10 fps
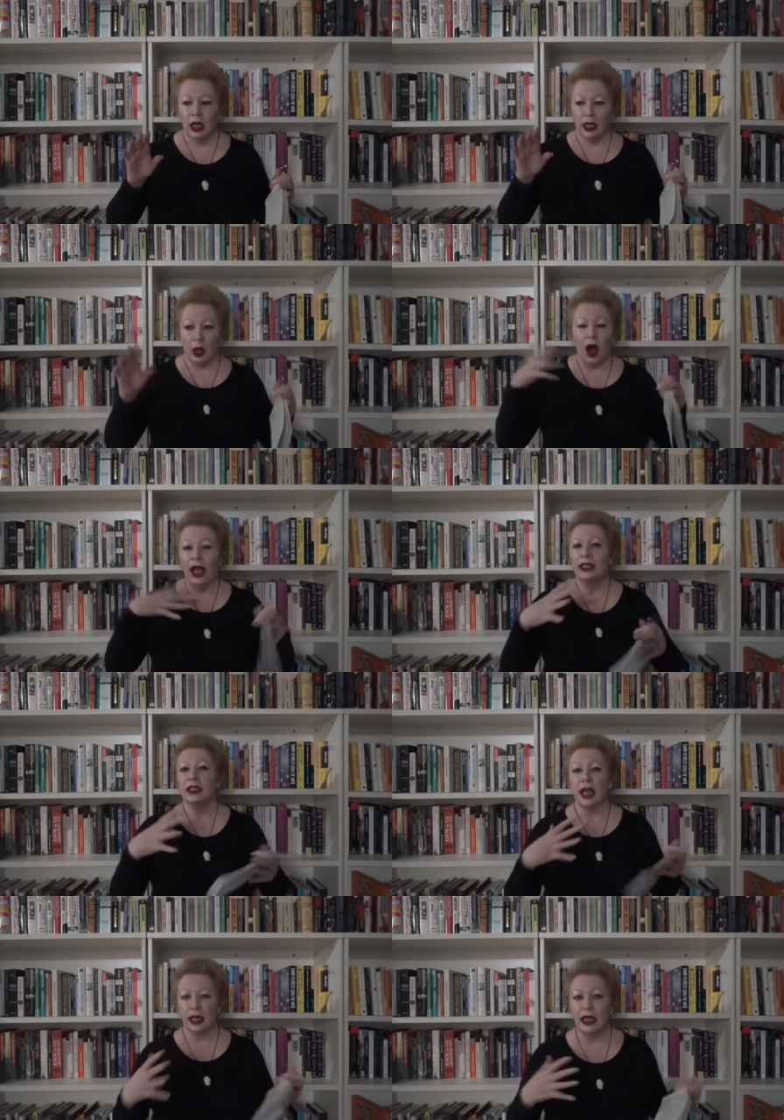Now, I hadn't
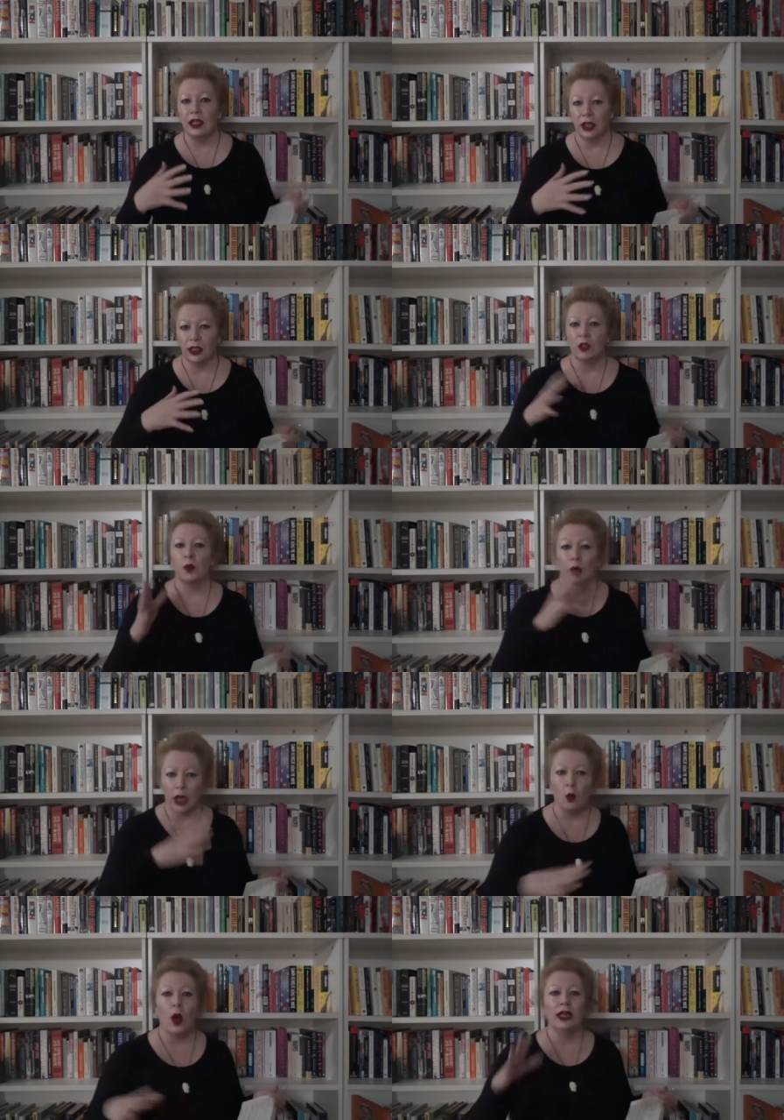done anything at this point. I
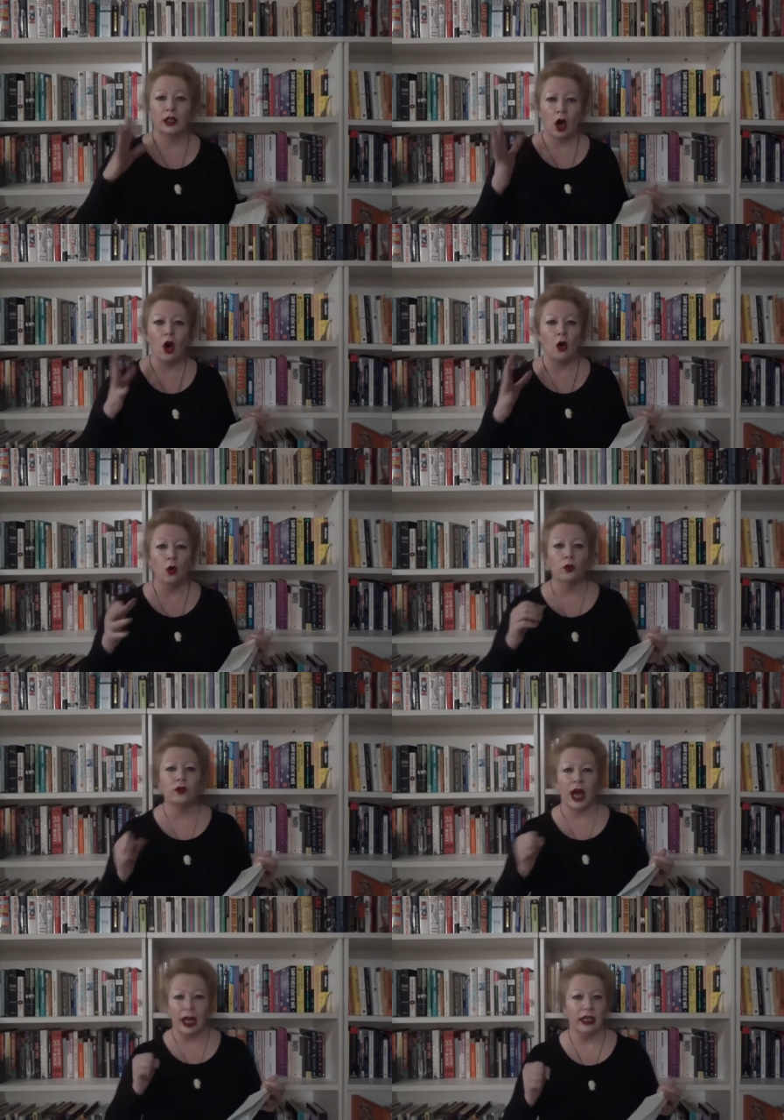waited a whole
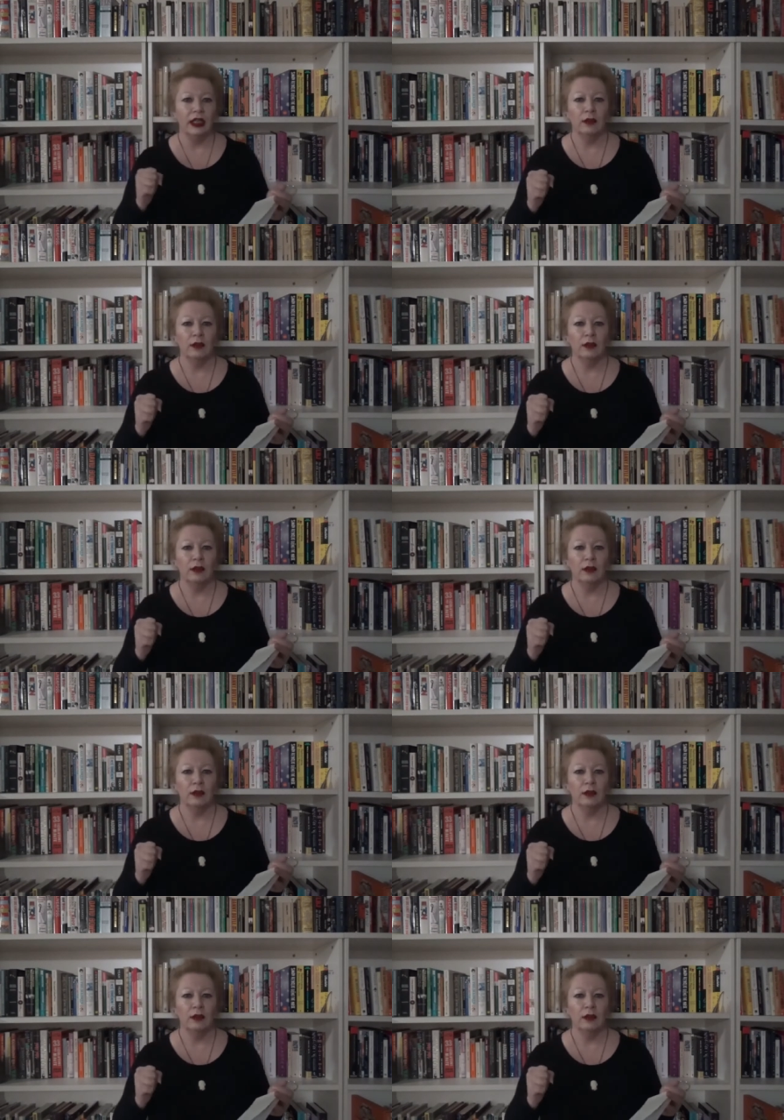day.